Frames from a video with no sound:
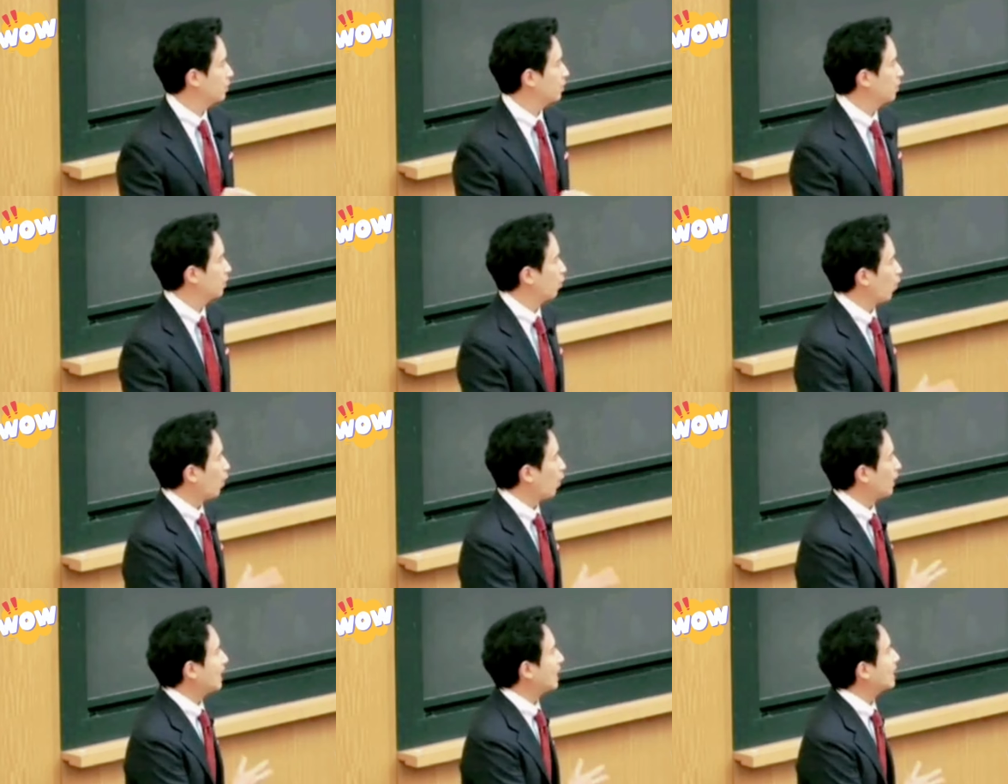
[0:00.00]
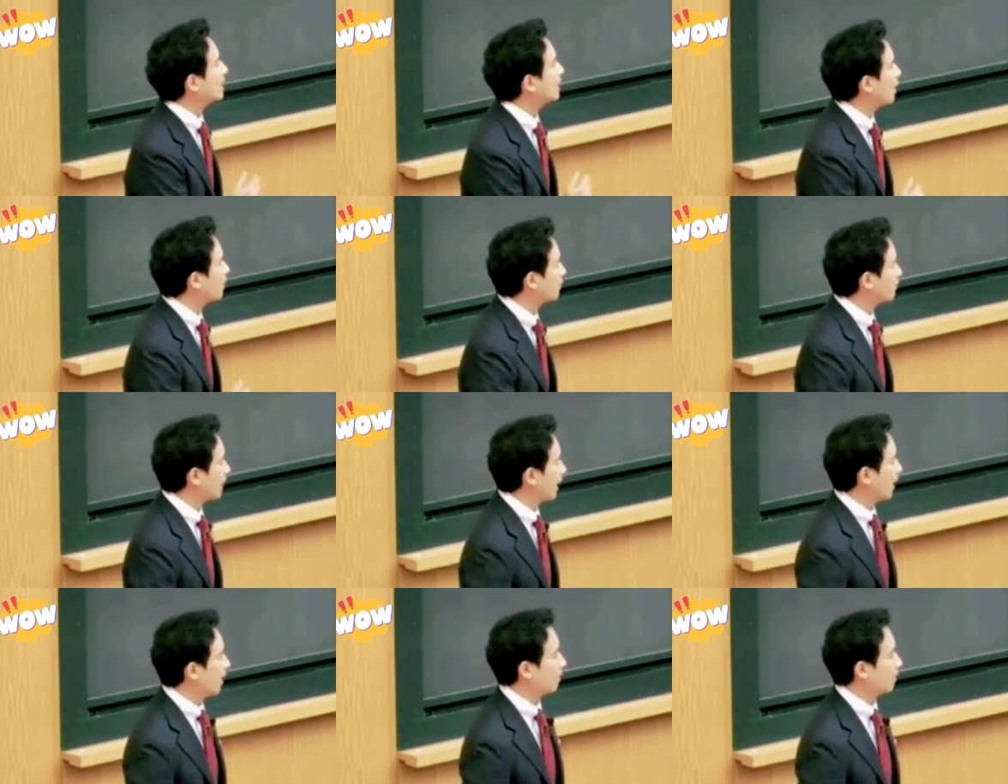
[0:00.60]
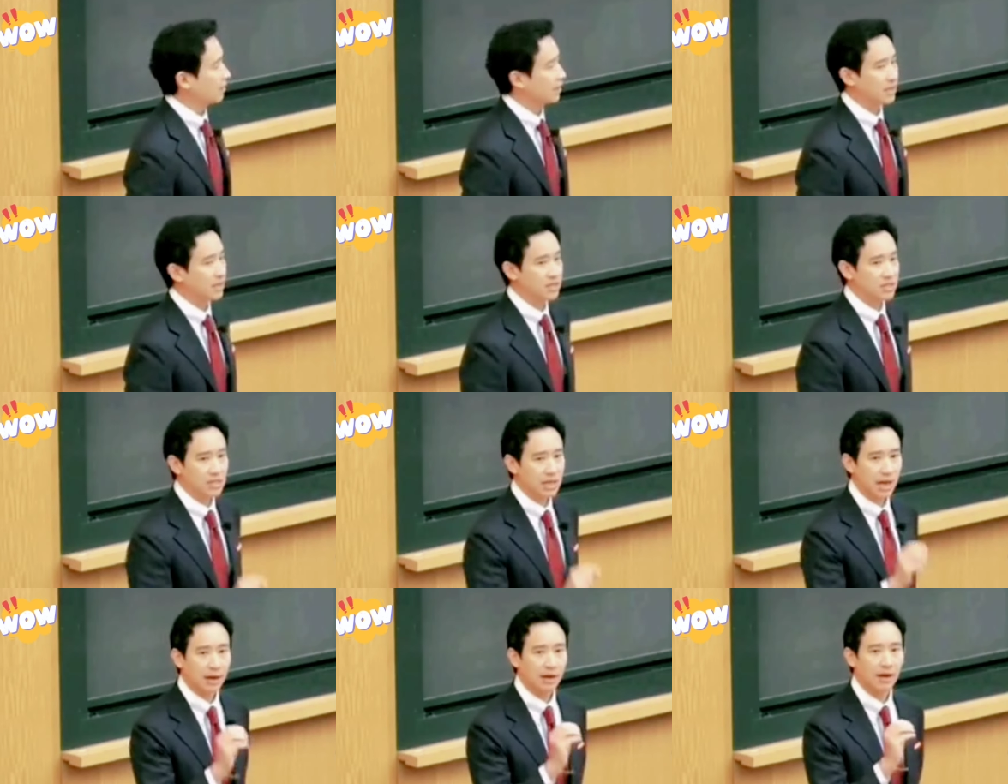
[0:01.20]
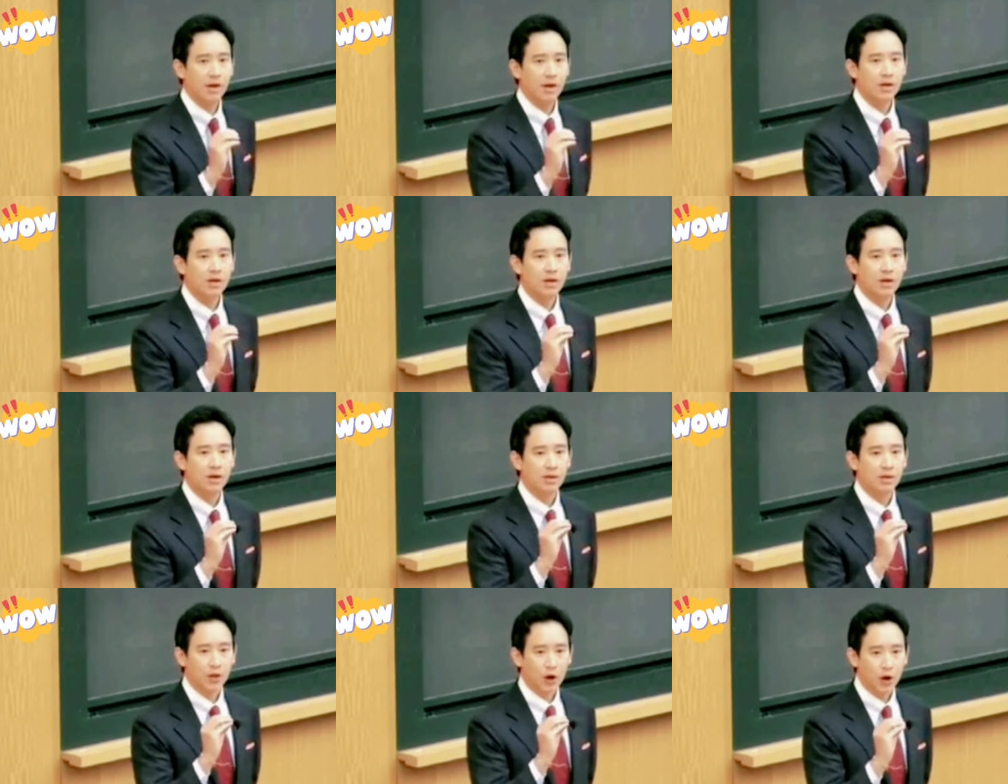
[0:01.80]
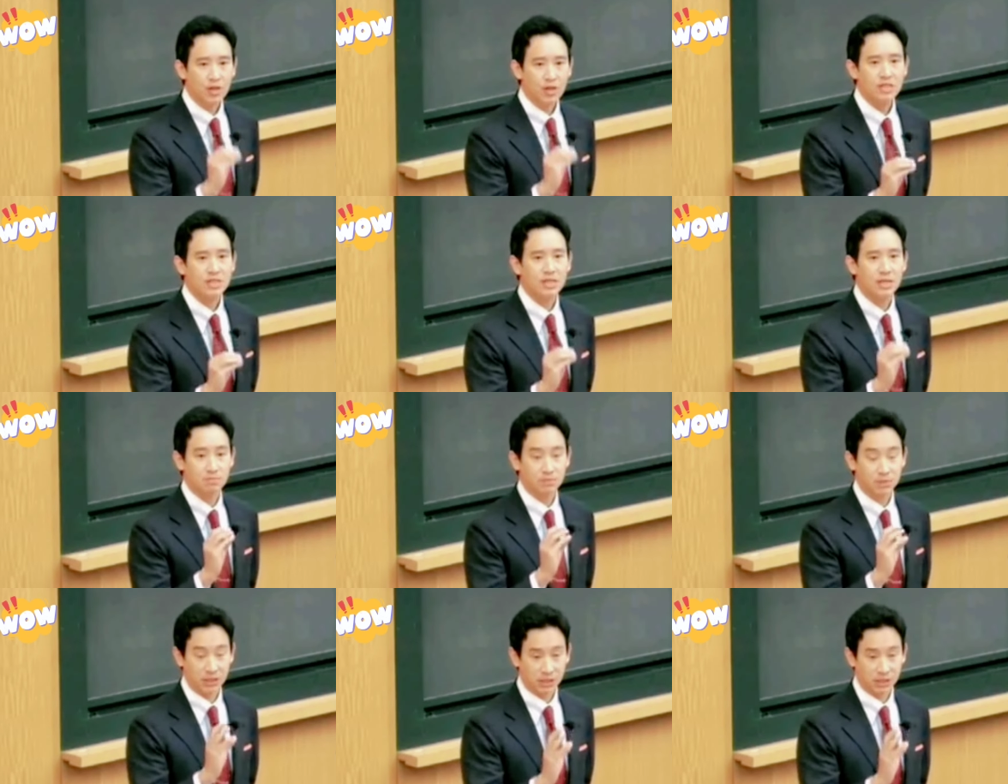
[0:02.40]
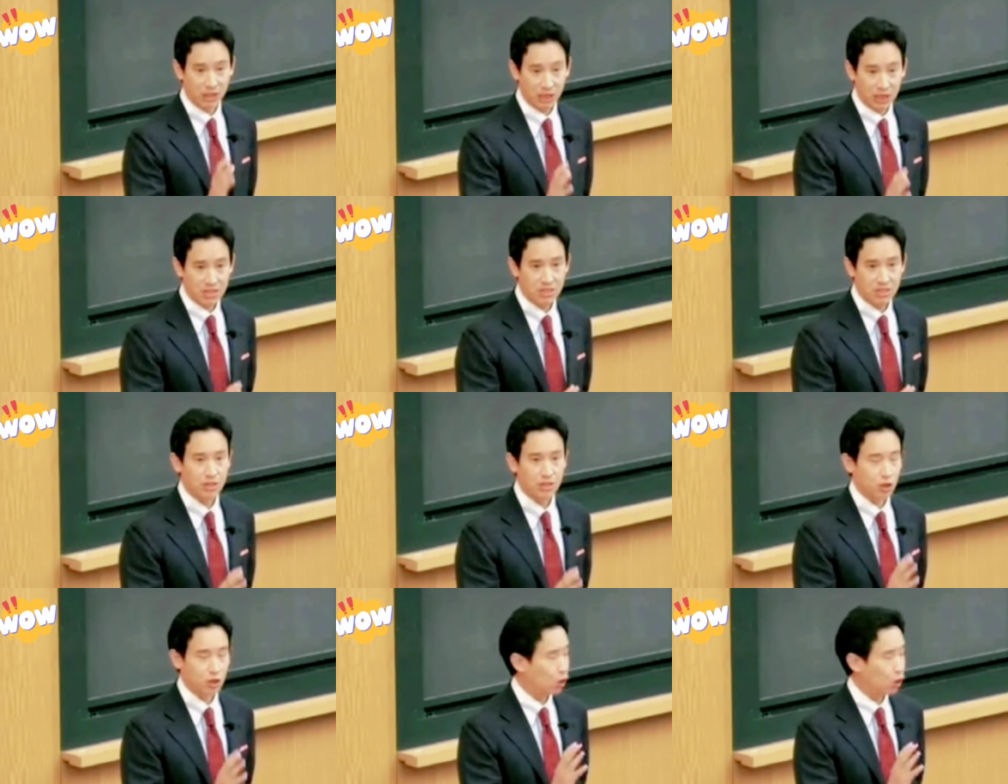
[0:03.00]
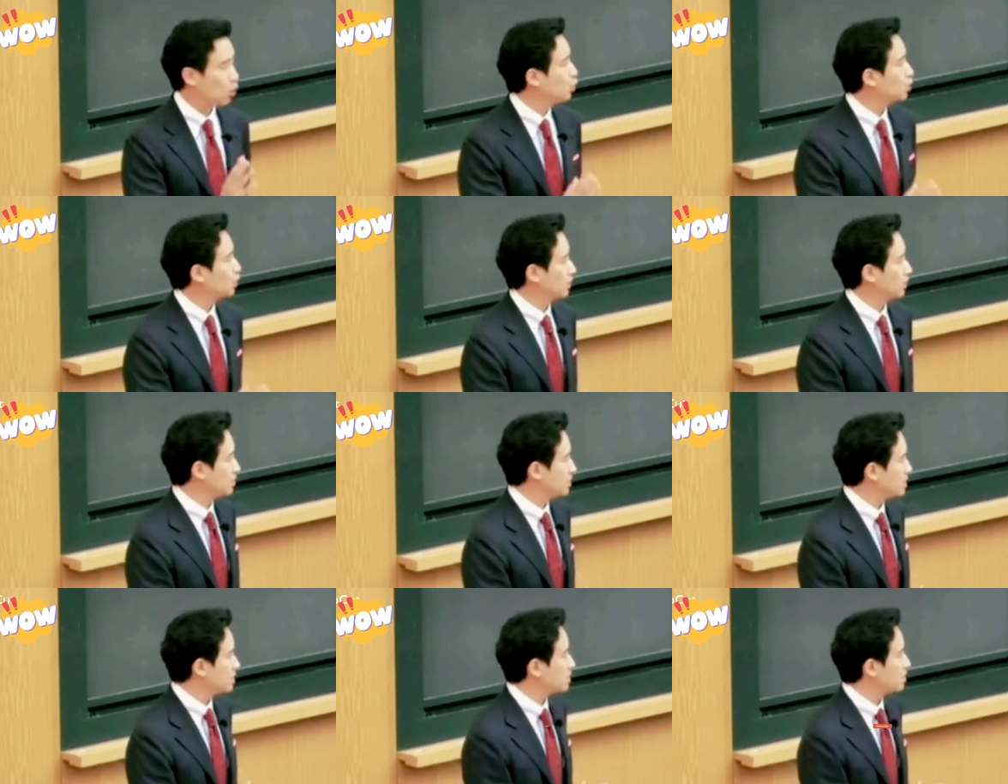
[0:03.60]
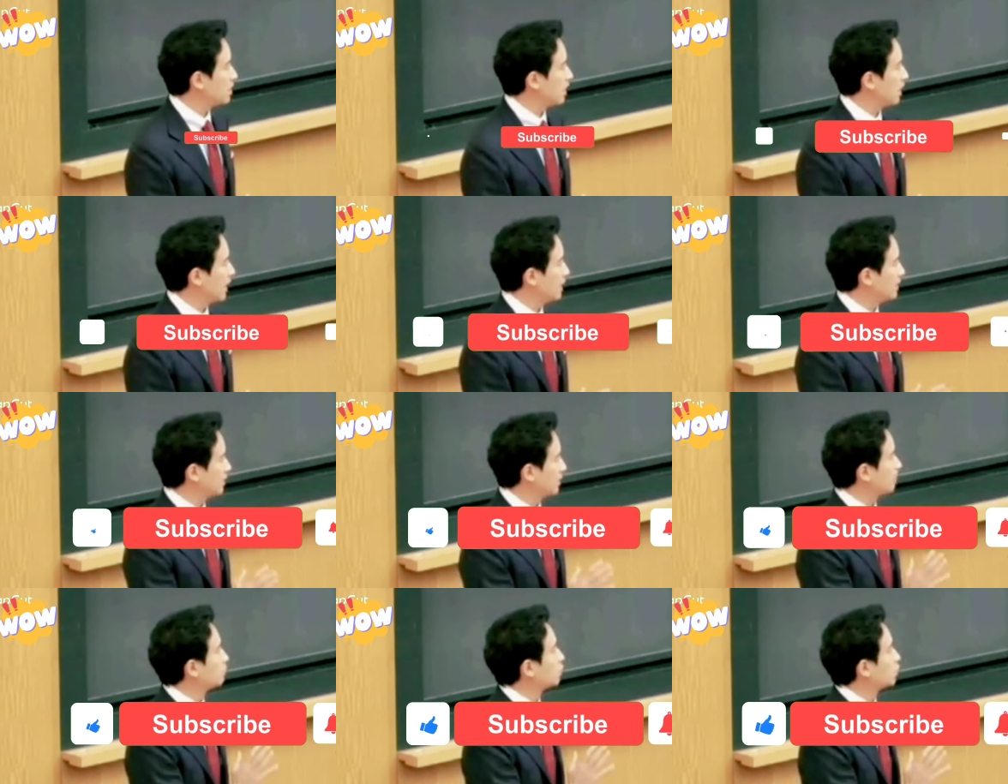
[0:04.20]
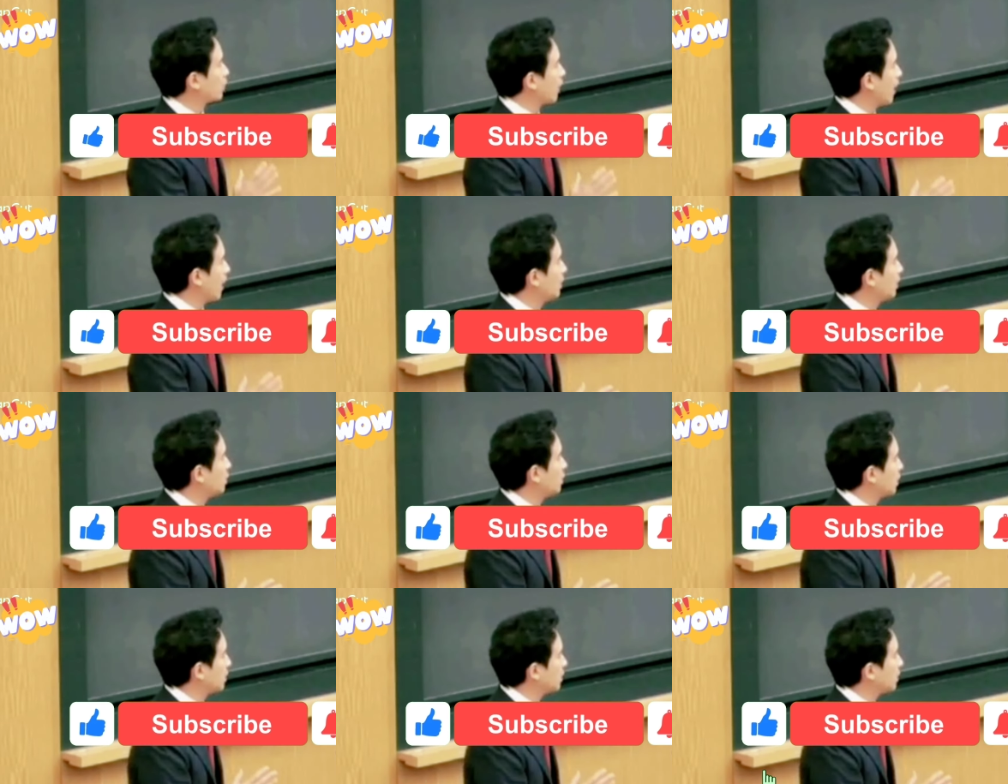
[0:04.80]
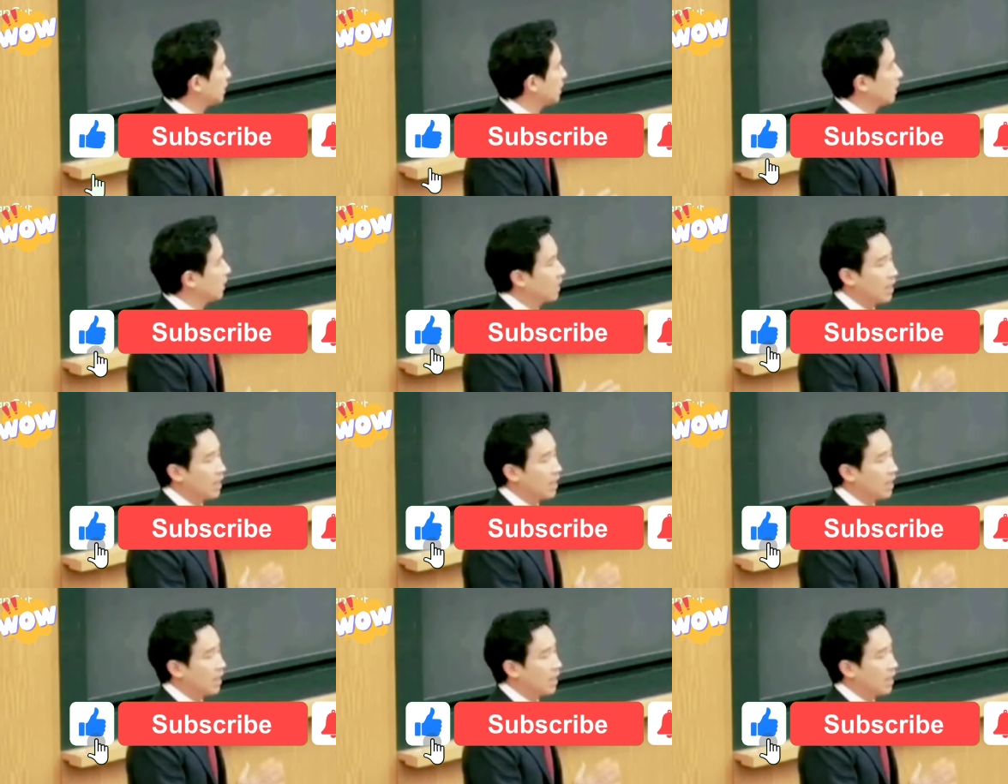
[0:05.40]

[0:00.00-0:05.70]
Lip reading: What he left out is that there are some suggested solutions and some strategies